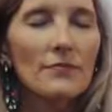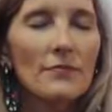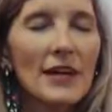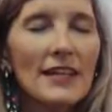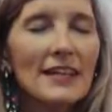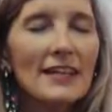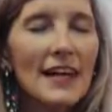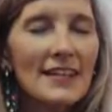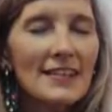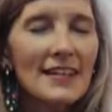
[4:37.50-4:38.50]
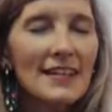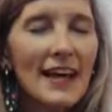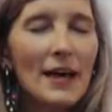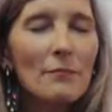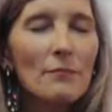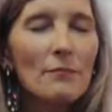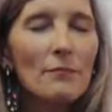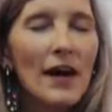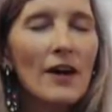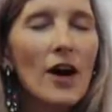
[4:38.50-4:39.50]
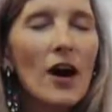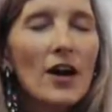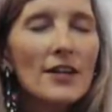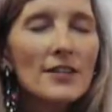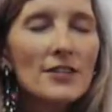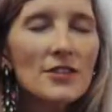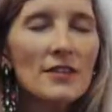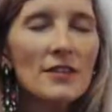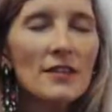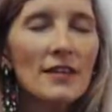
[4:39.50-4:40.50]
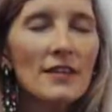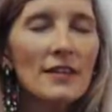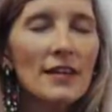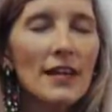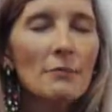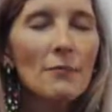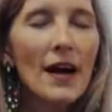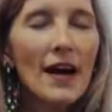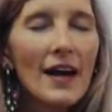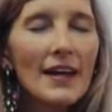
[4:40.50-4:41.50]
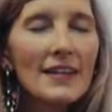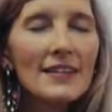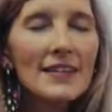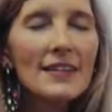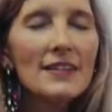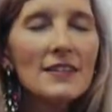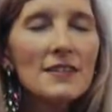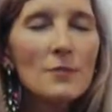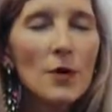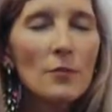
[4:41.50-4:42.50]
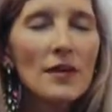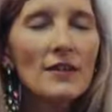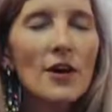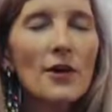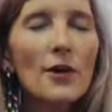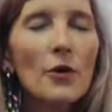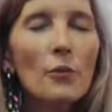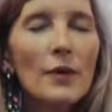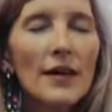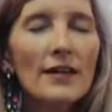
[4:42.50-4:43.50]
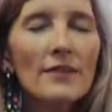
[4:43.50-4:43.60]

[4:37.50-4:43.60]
Recognizing that my heart and mind in this moment are open.